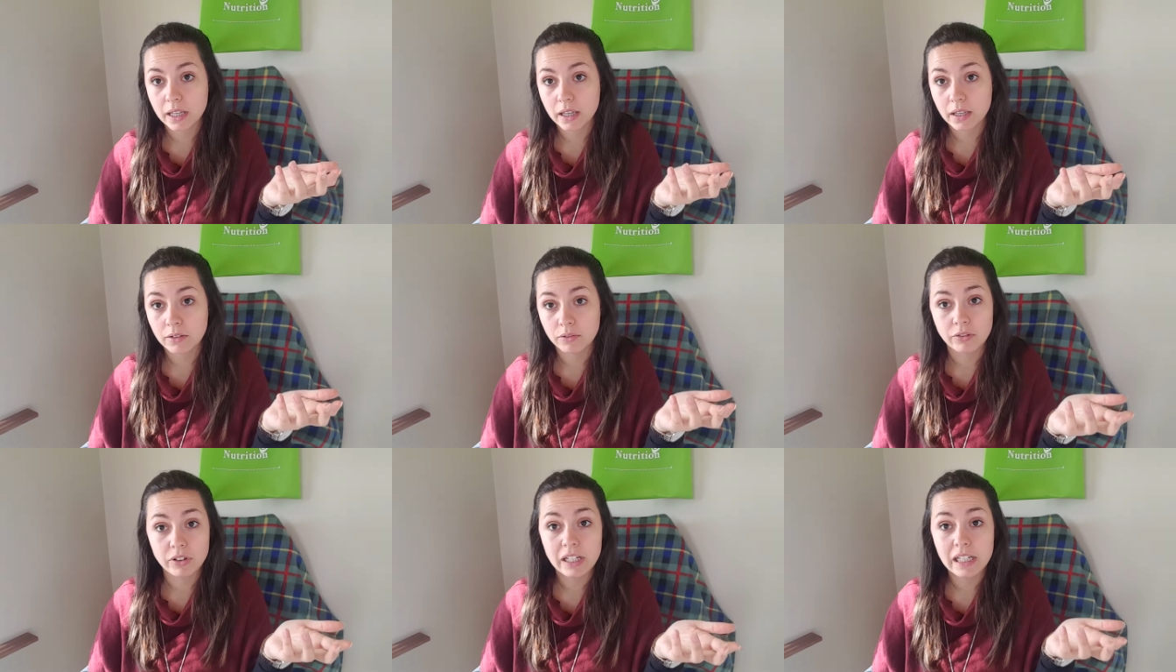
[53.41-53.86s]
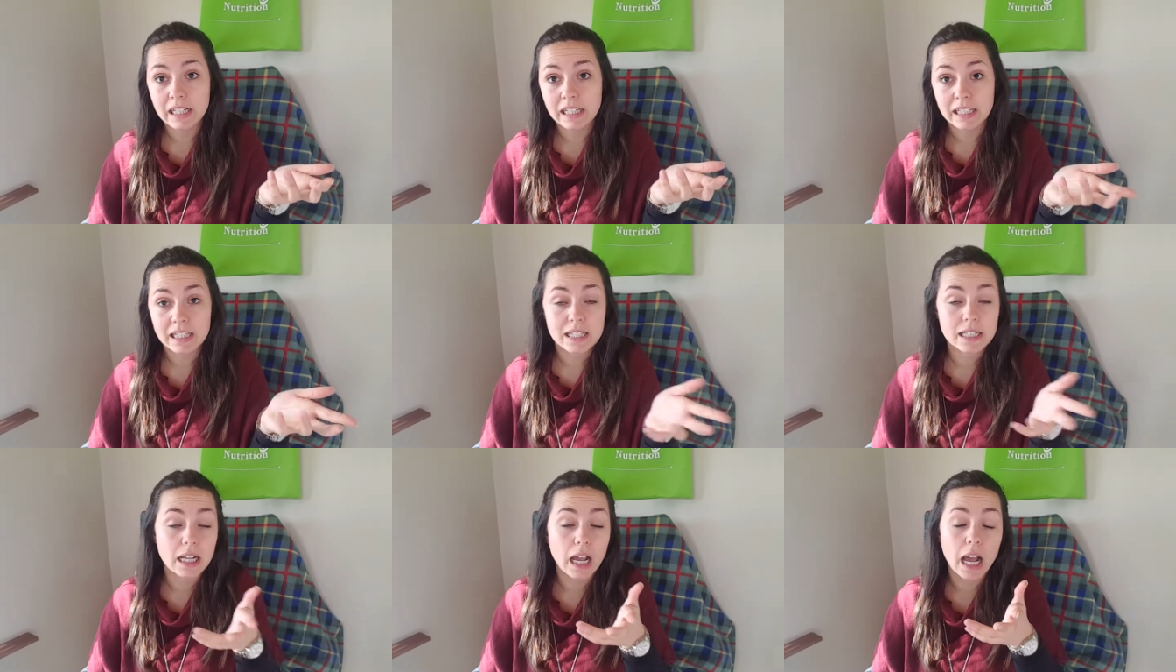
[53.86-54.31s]
really
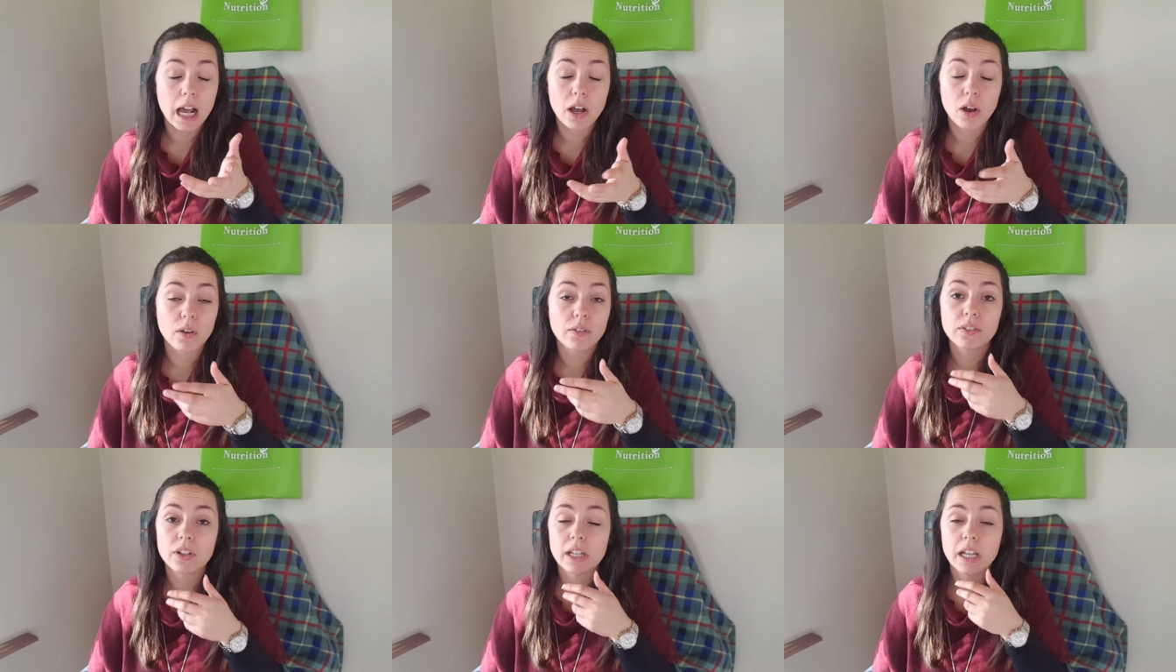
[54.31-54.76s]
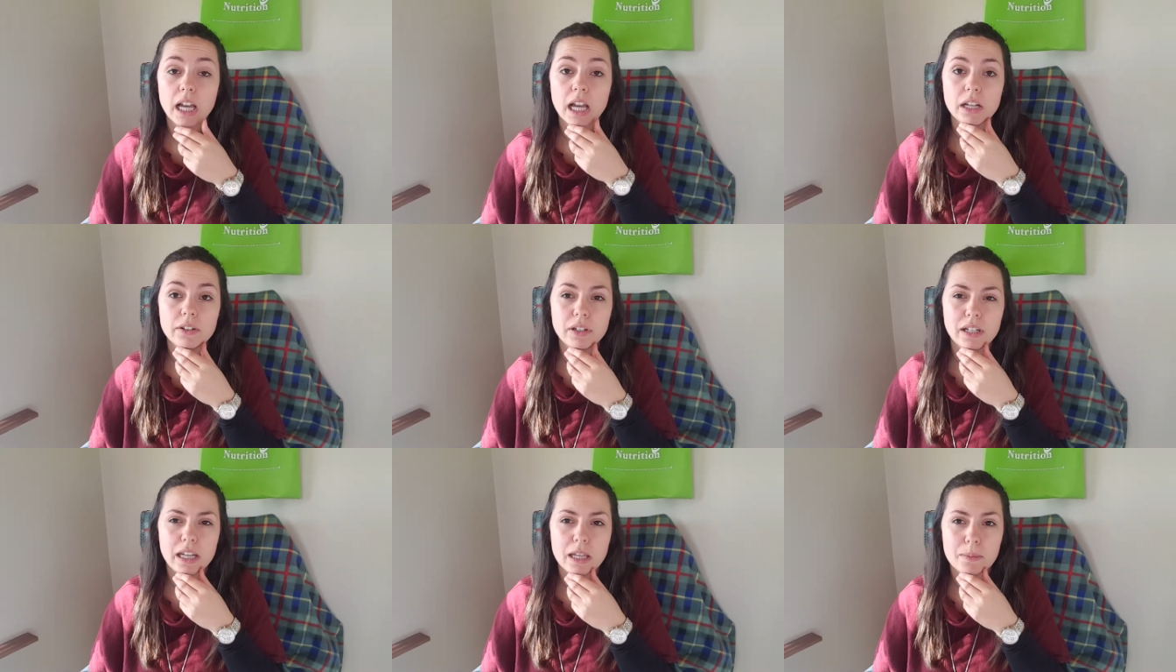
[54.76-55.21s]
is offering
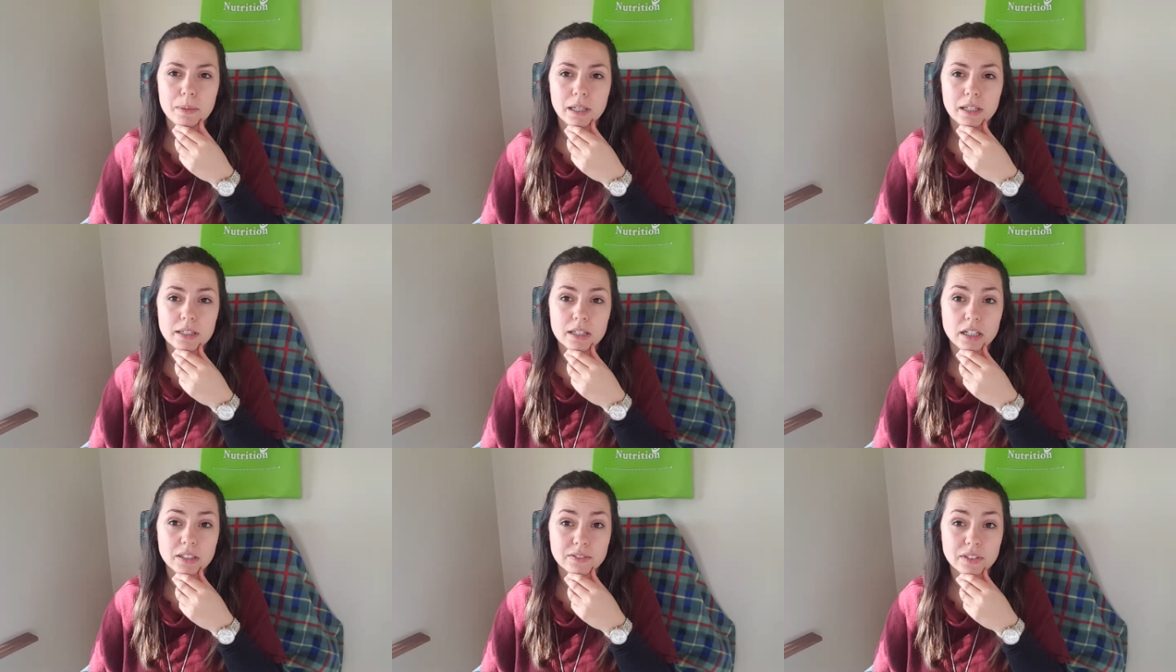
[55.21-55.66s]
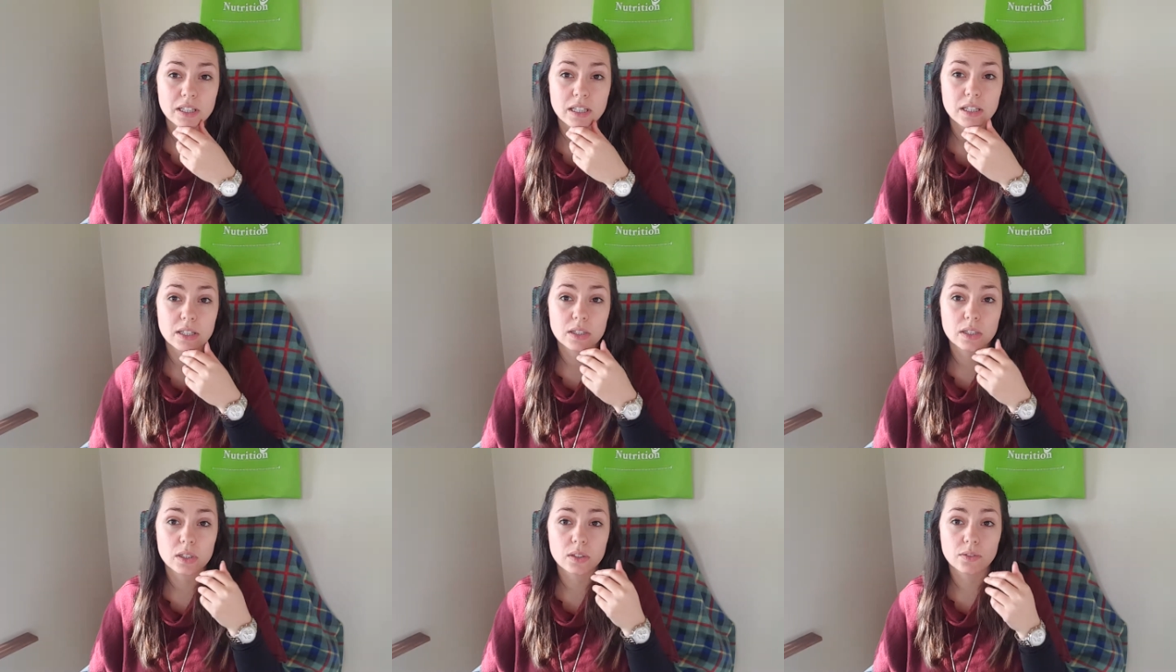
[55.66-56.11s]
calorie labelling
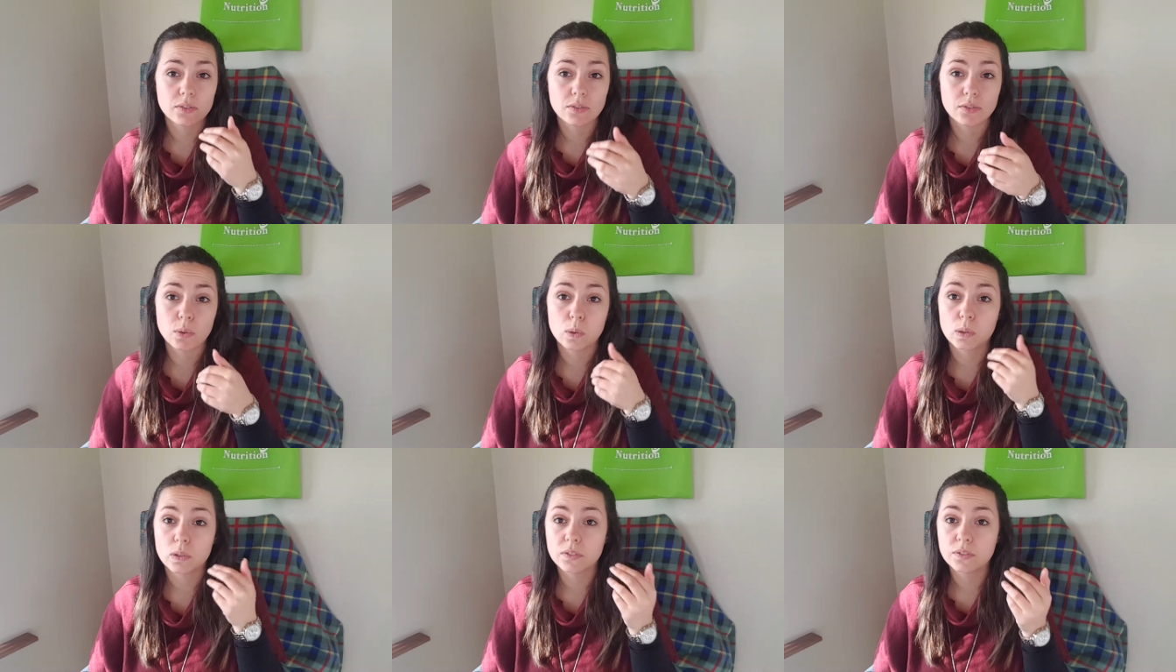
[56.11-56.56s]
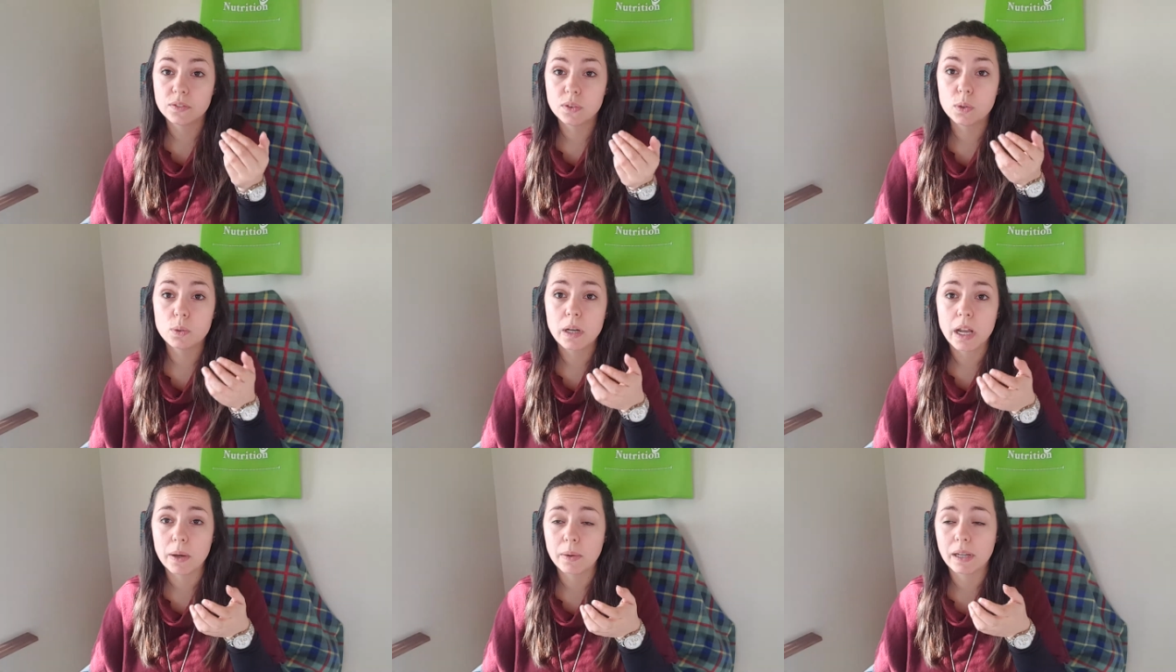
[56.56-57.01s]
services for
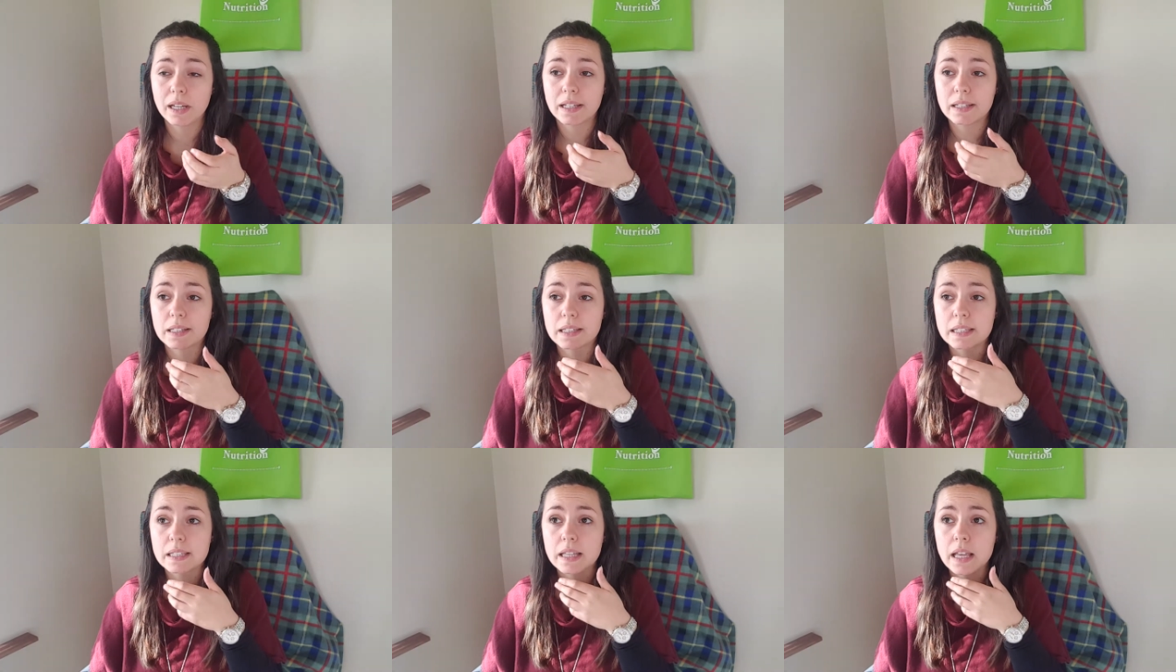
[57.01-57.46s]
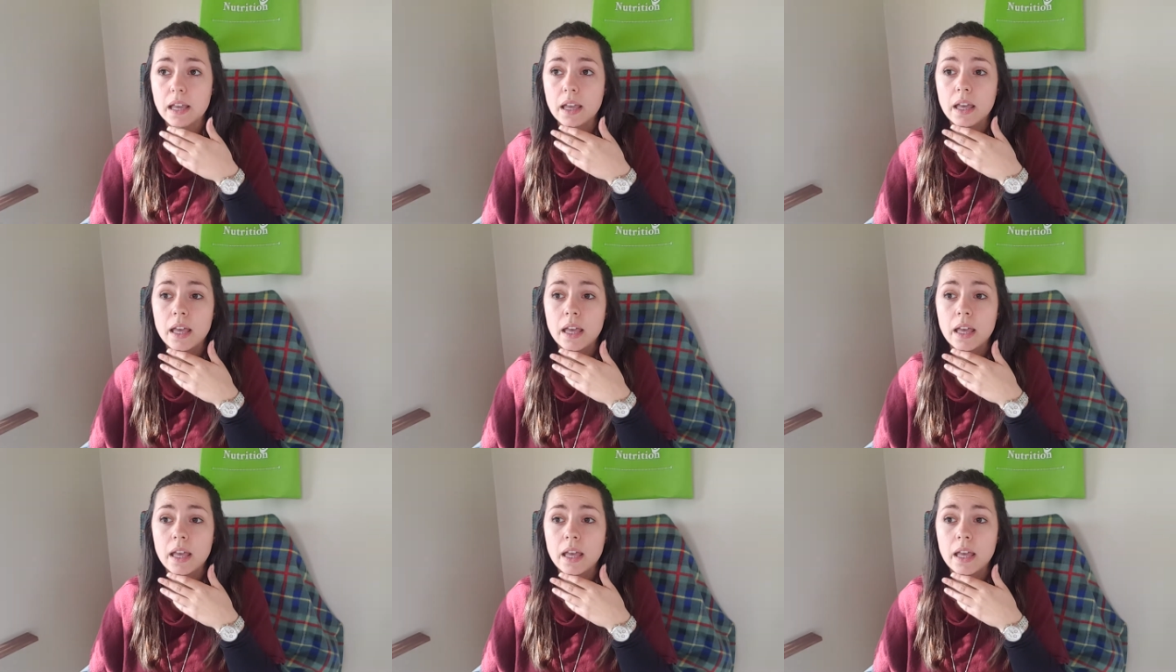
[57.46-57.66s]
food outlets.